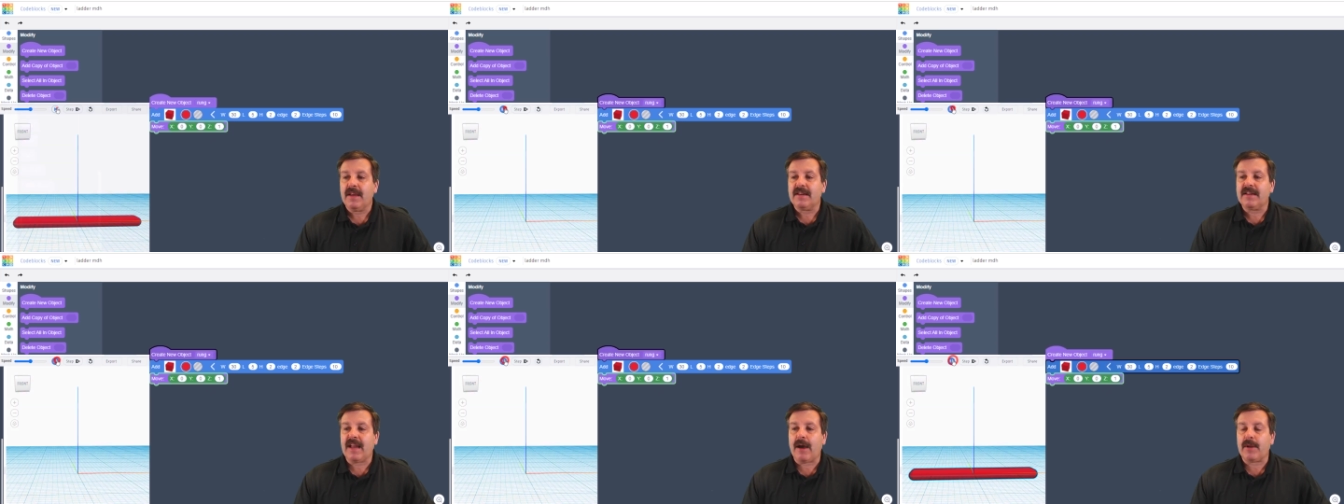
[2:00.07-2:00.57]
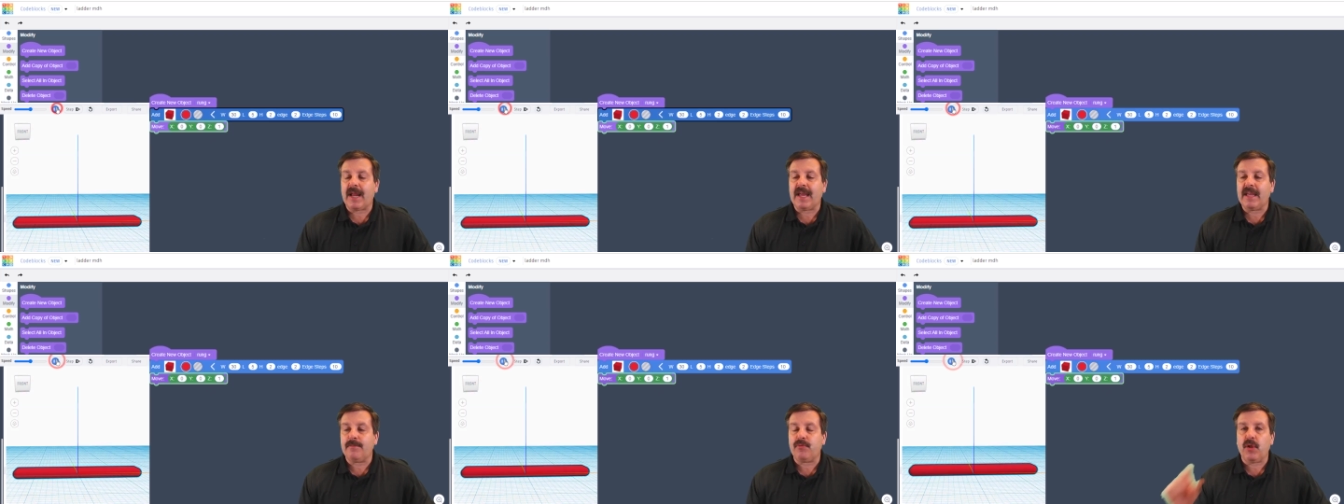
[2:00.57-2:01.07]
Now when I
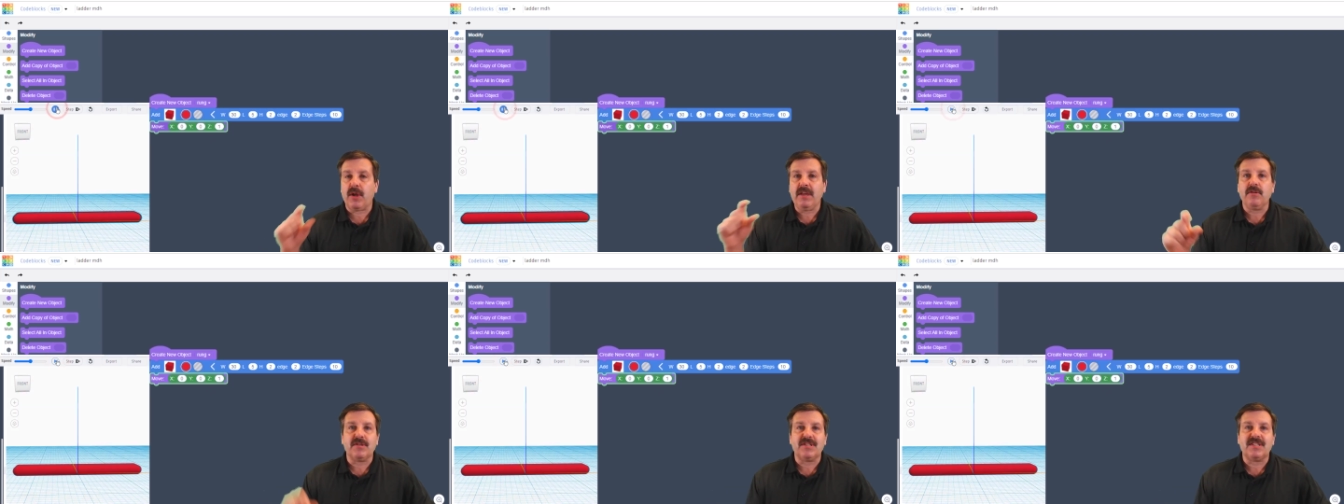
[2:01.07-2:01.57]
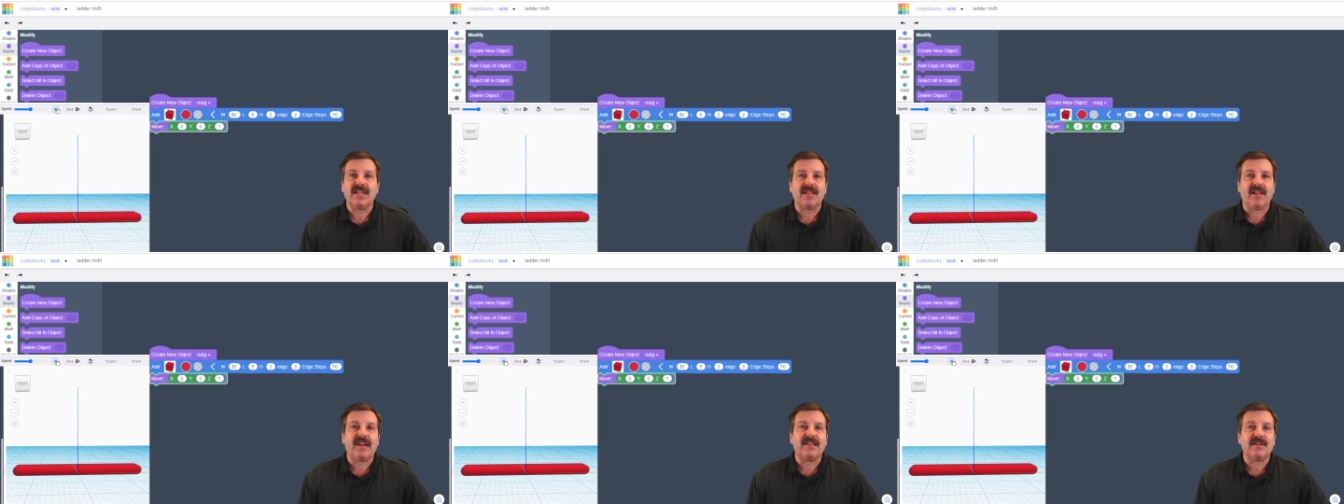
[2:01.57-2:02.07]
hit play, you can see it
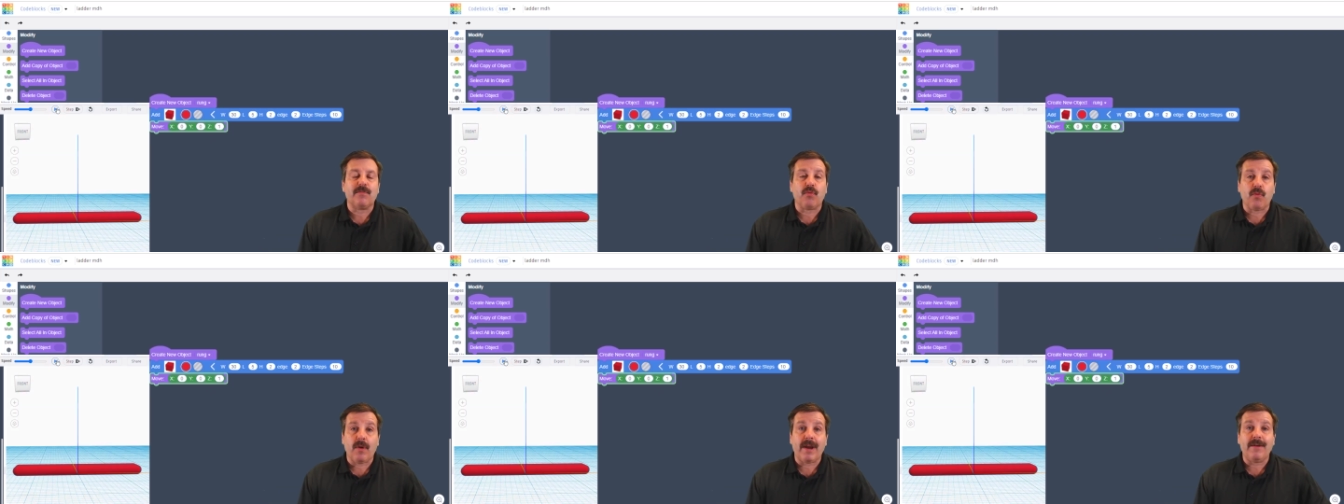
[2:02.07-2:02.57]
lines up right